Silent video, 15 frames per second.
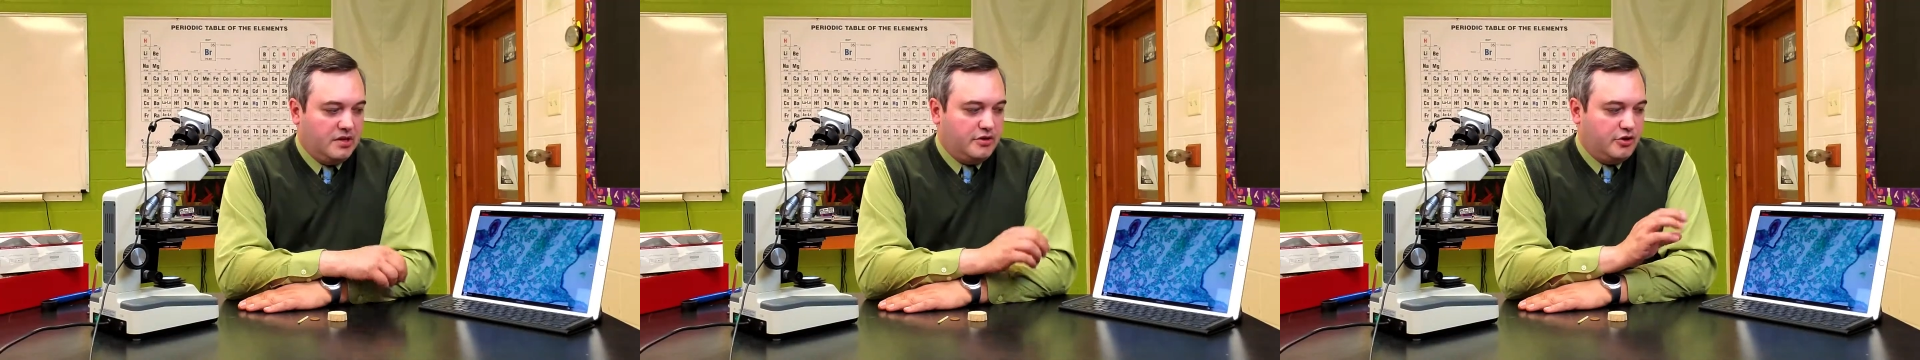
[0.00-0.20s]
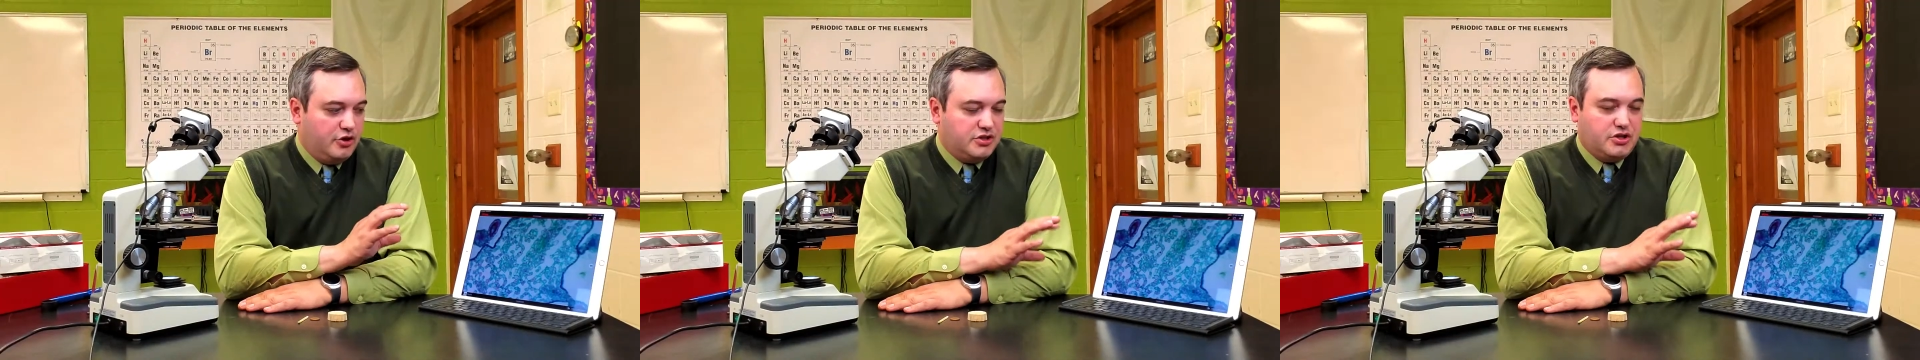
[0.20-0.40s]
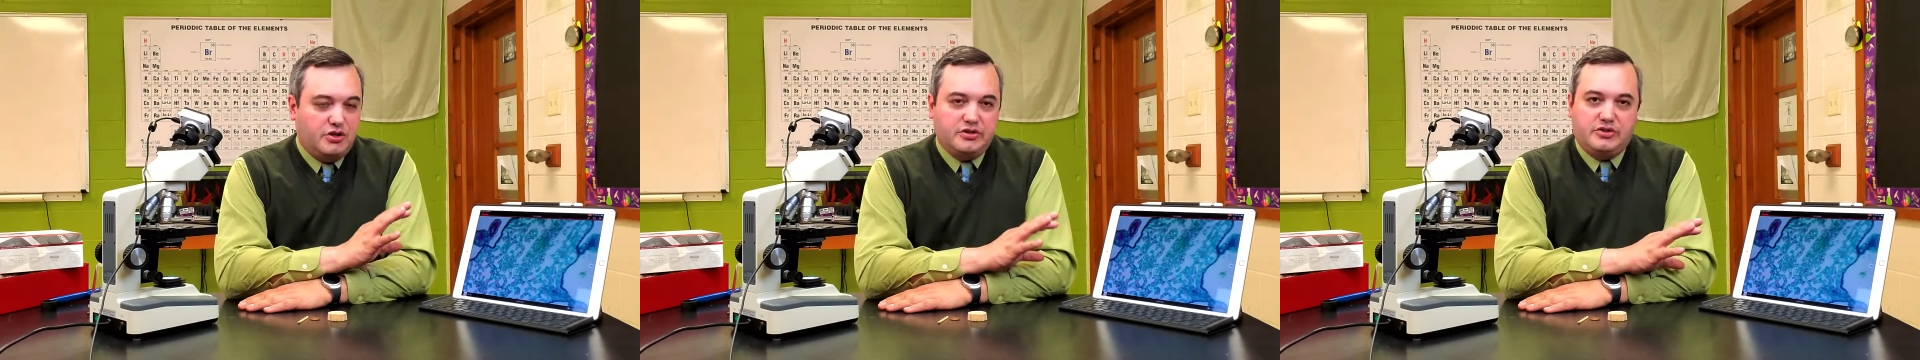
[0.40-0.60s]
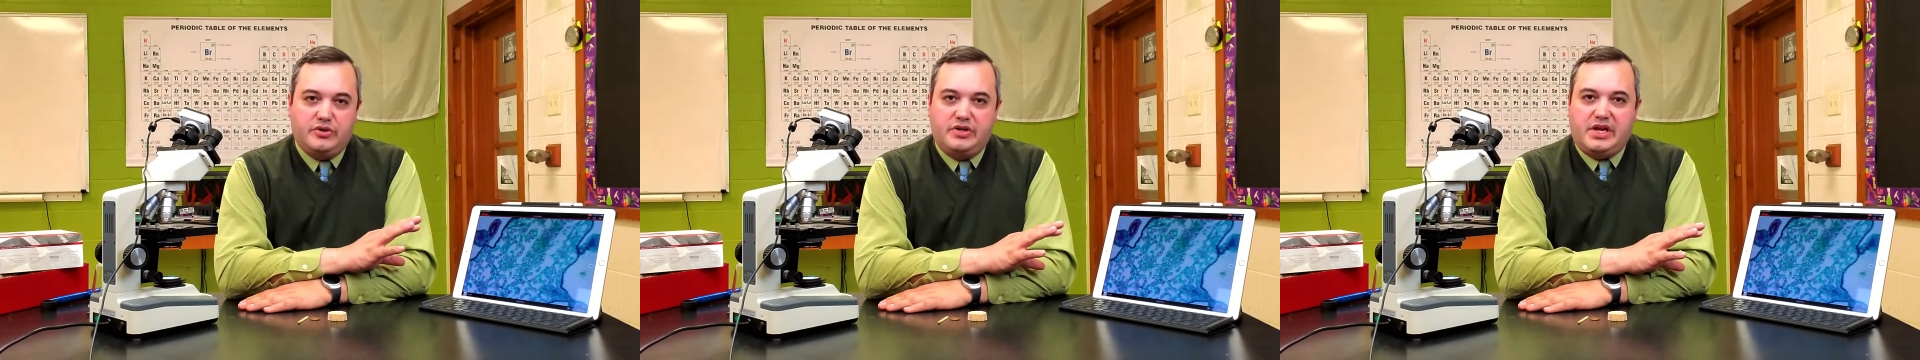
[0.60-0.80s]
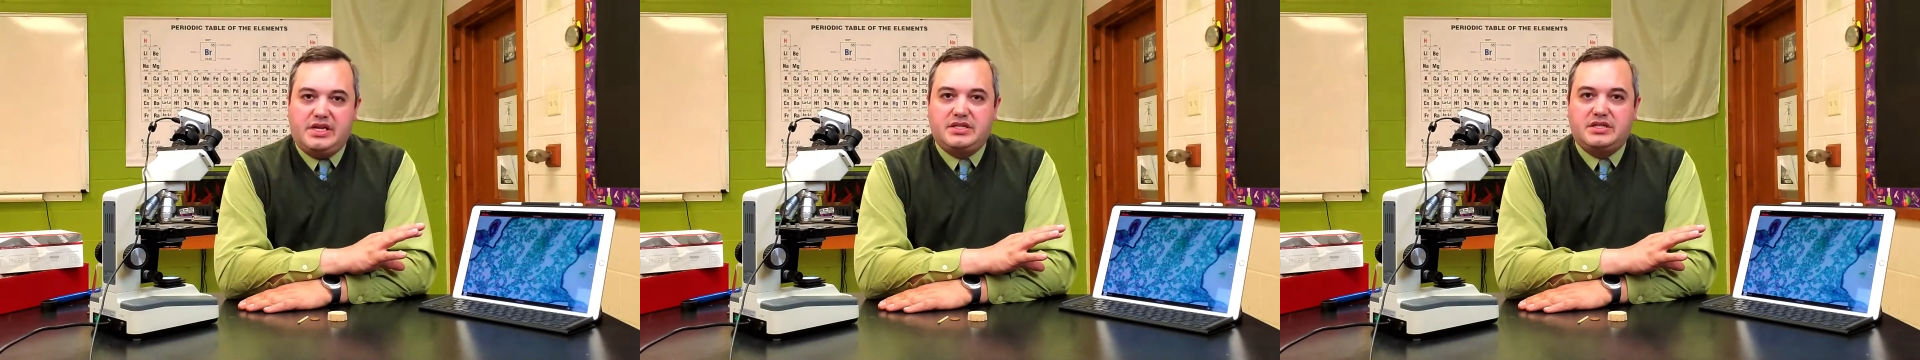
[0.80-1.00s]
There is also
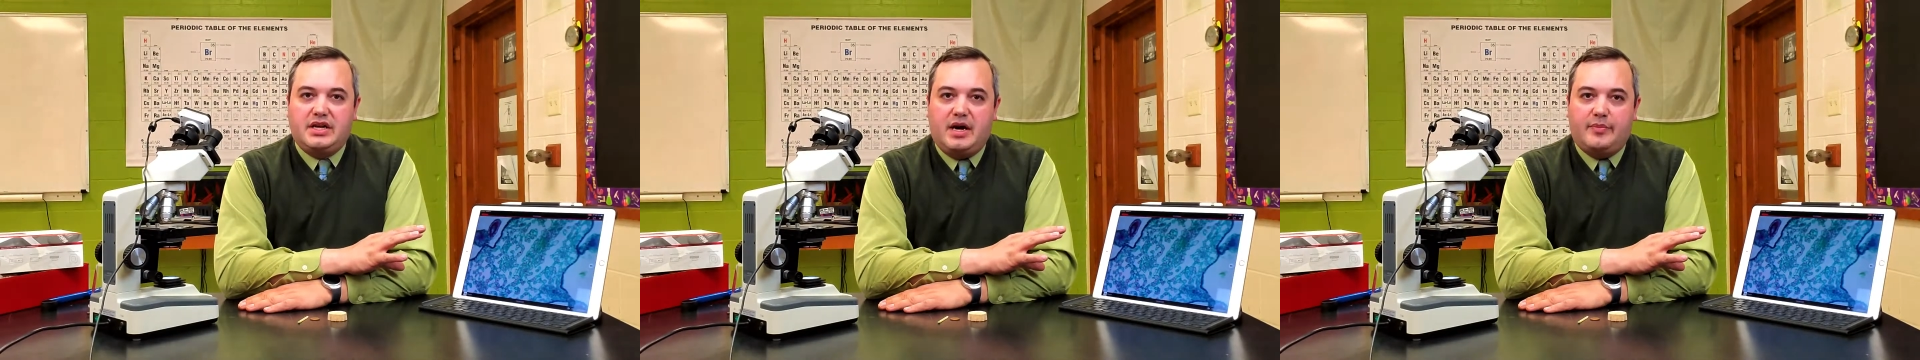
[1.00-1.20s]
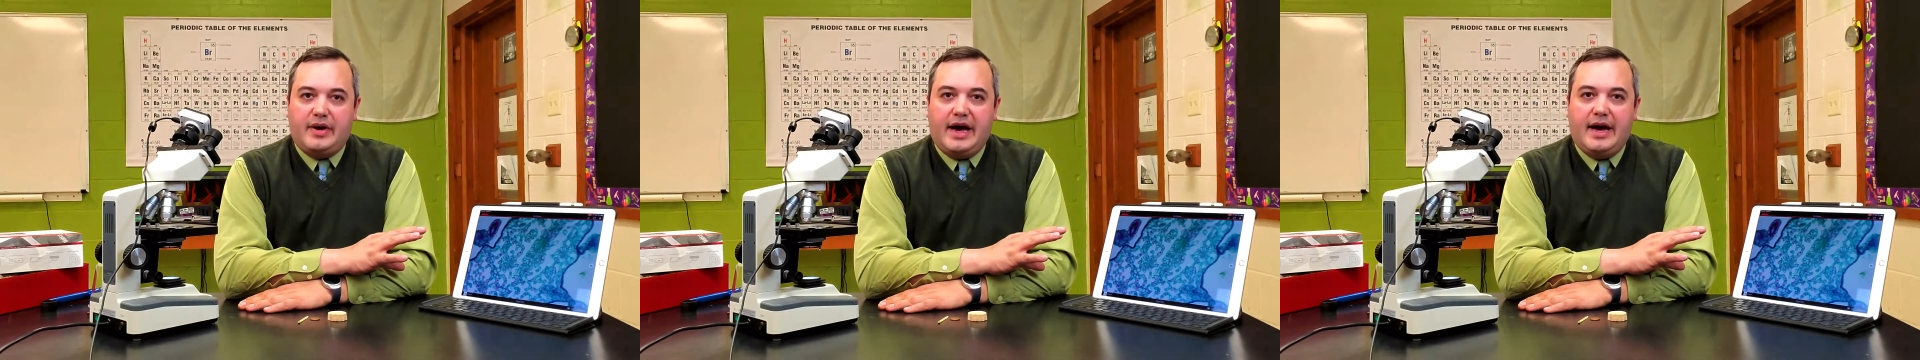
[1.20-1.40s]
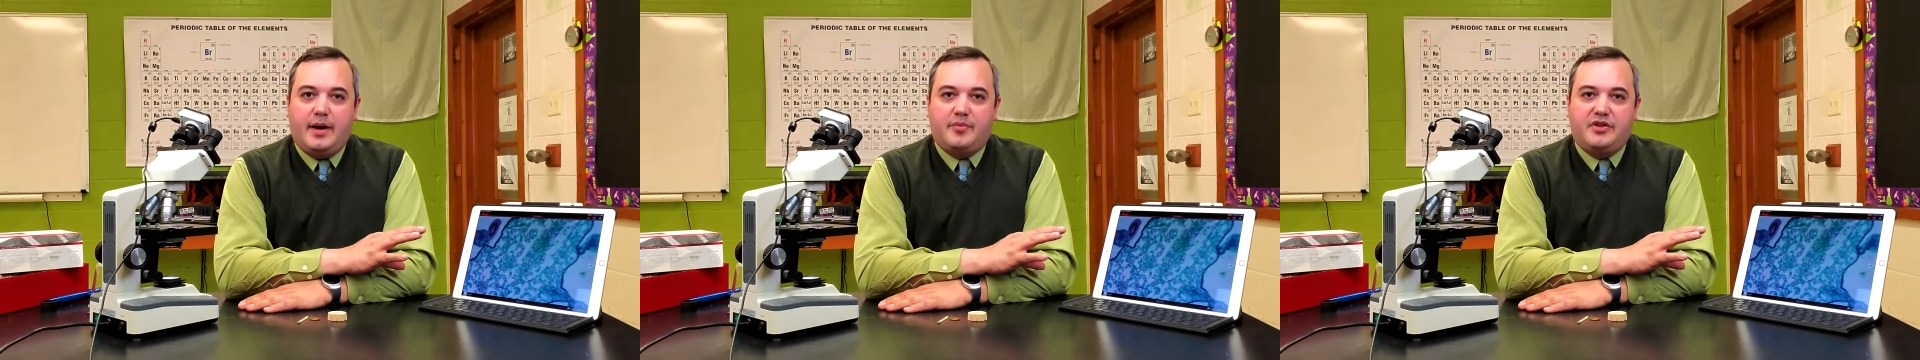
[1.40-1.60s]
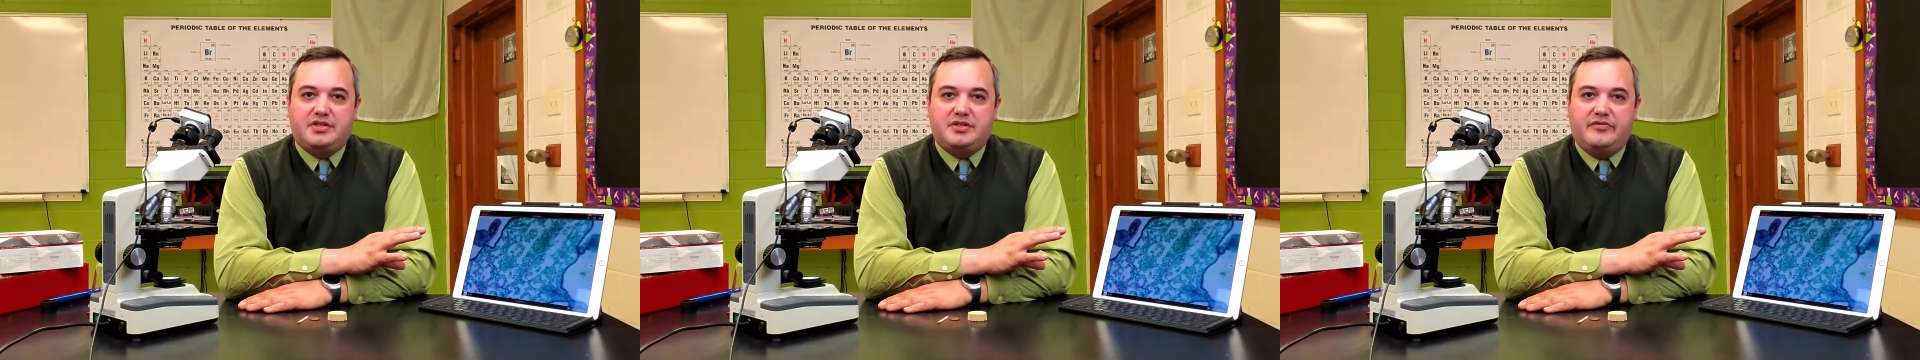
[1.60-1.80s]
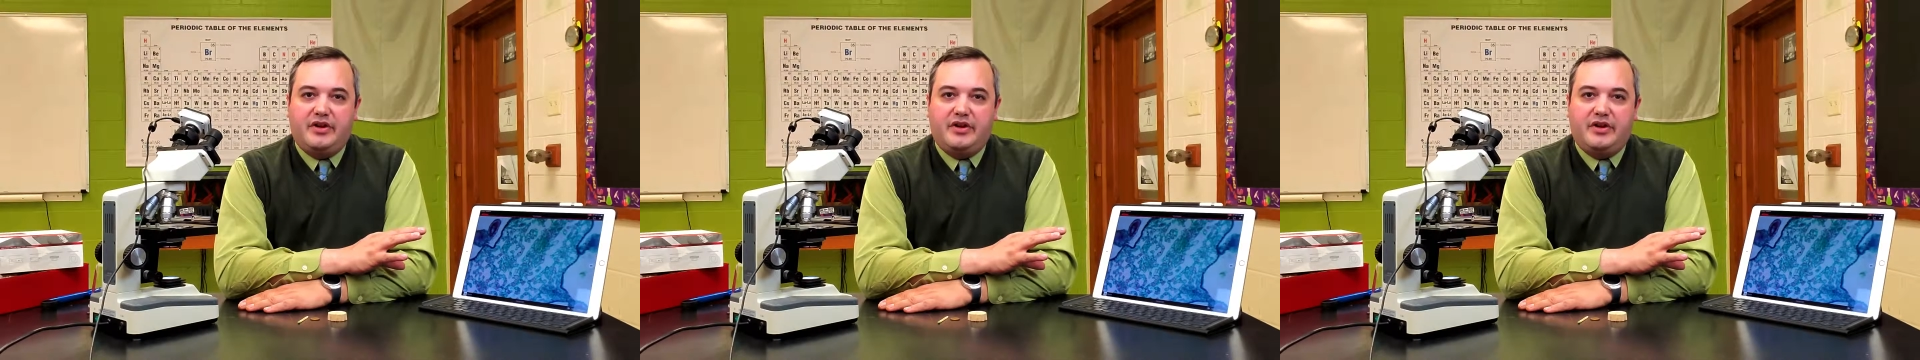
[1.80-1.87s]
a desktop app that's